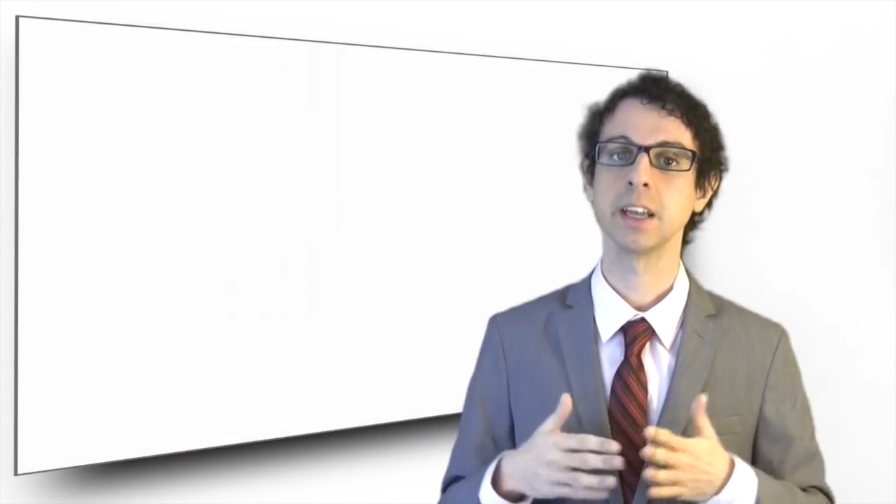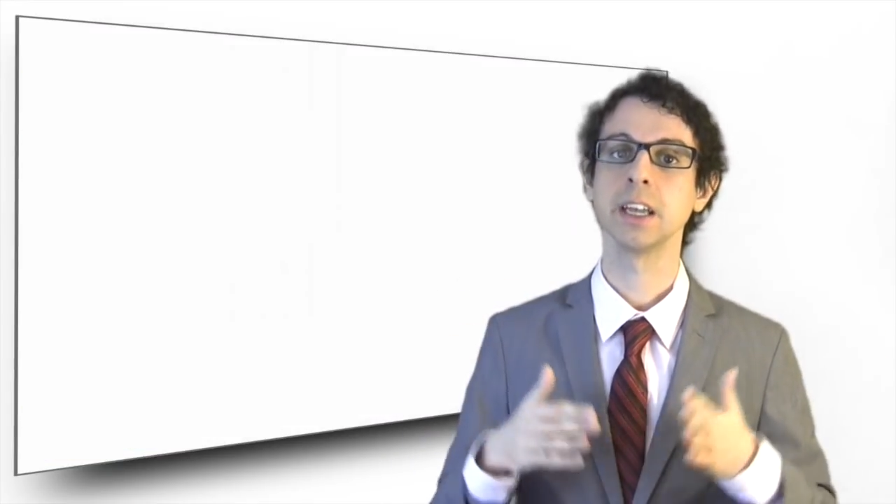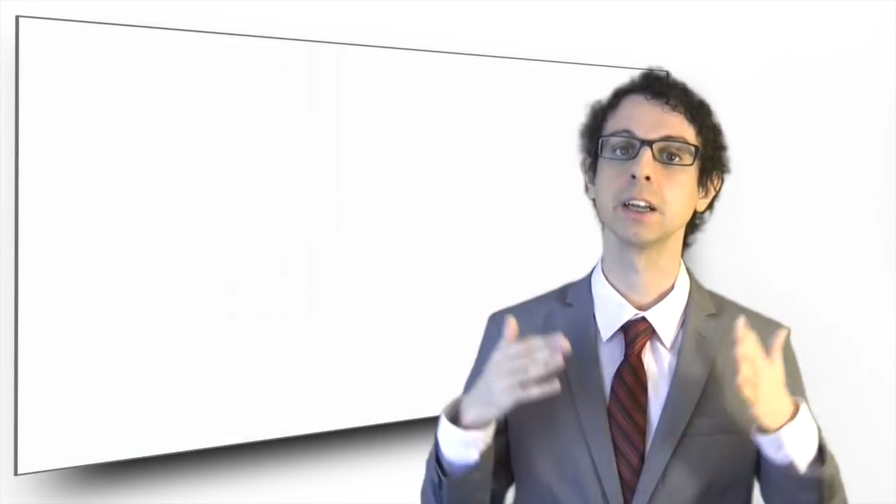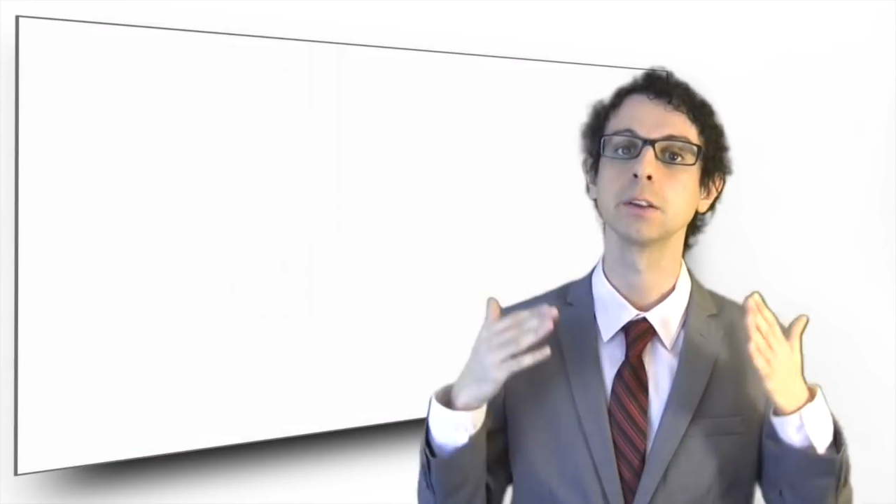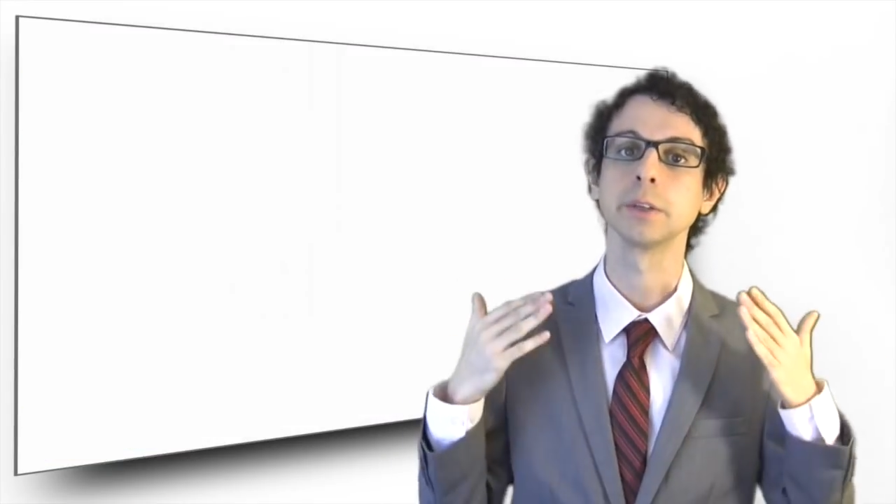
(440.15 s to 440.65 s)

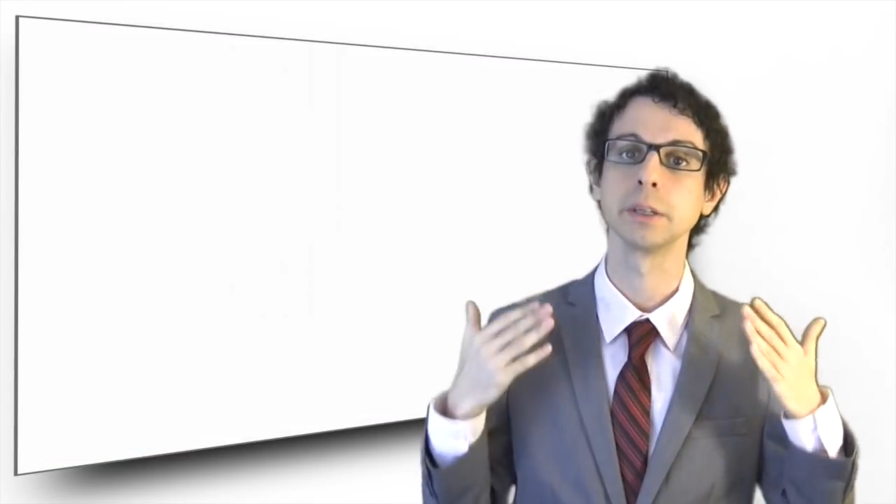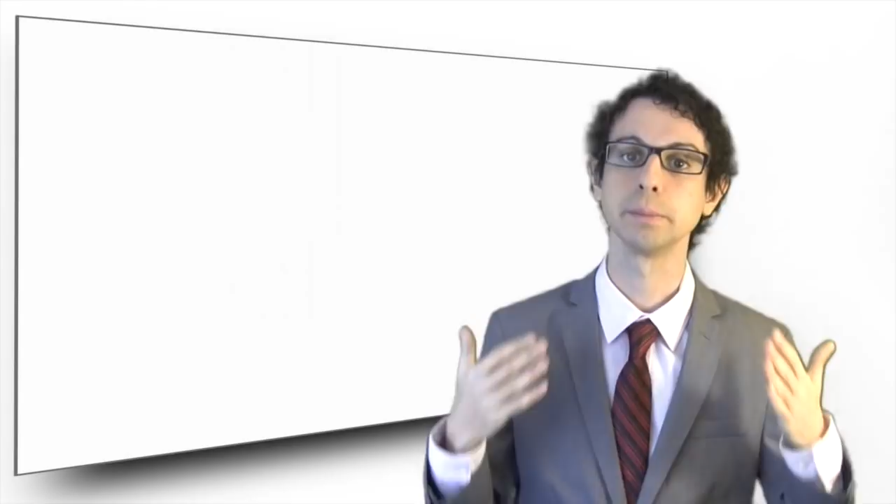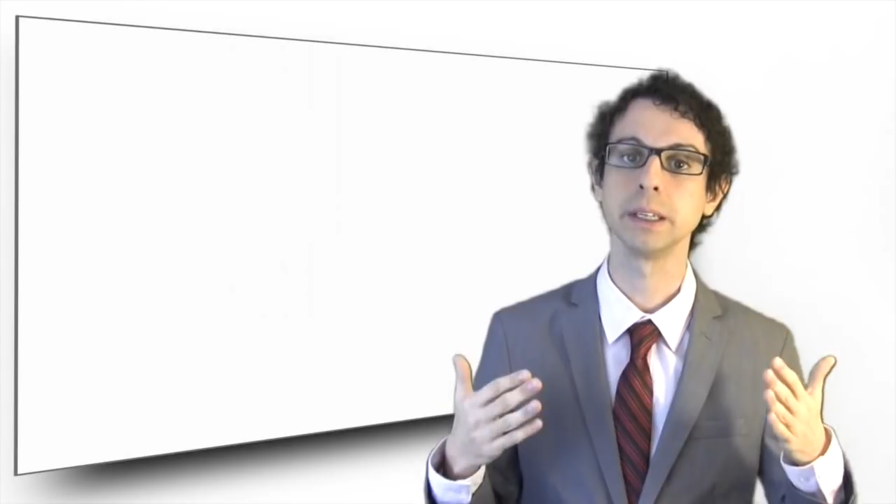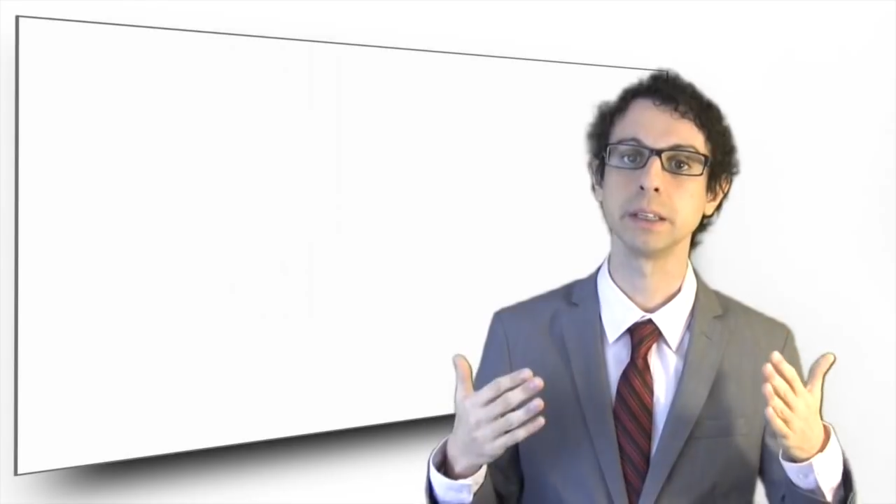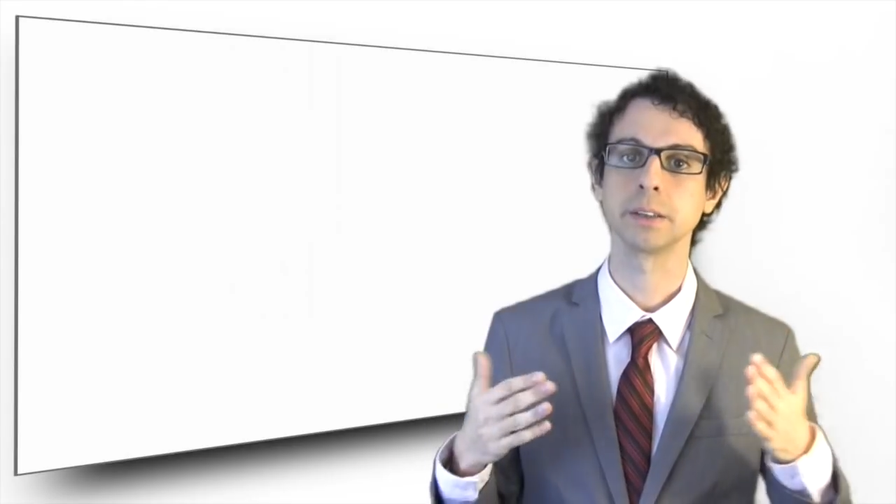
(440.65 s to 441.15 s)
including
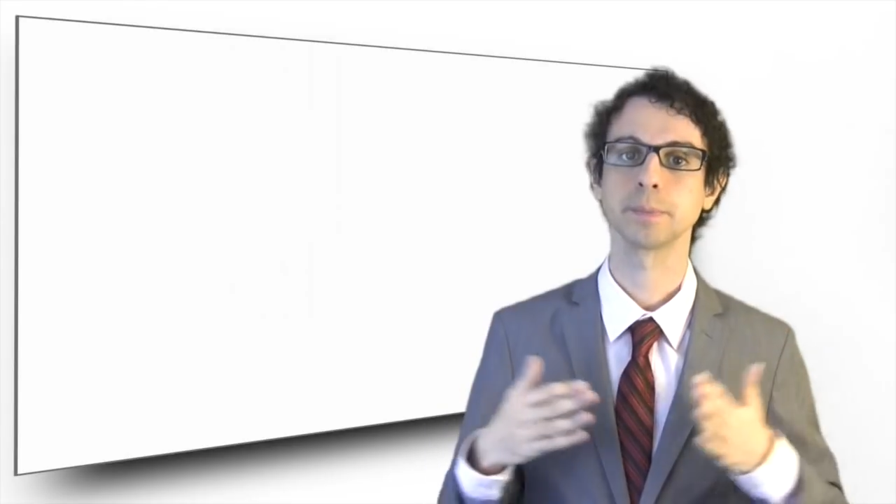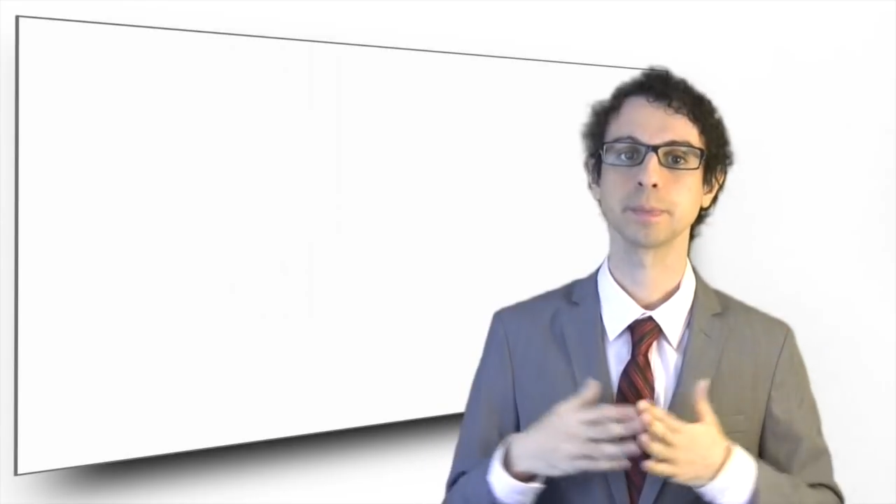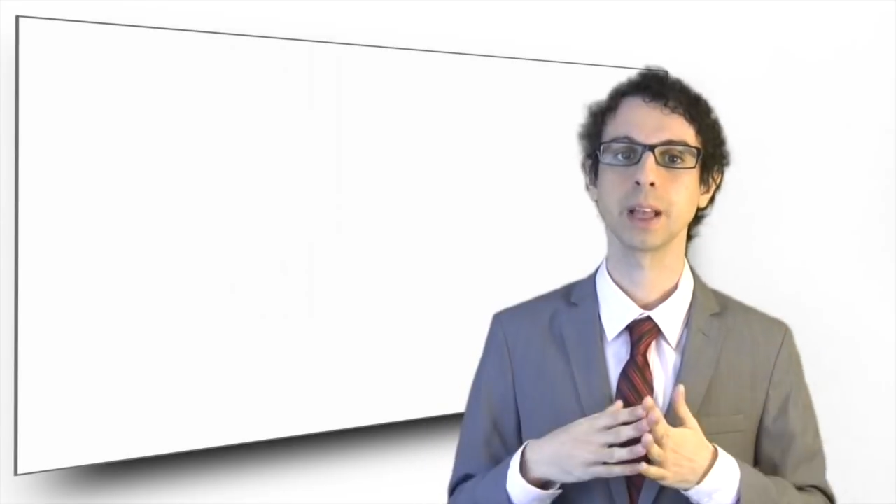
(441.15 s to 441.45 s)
meat.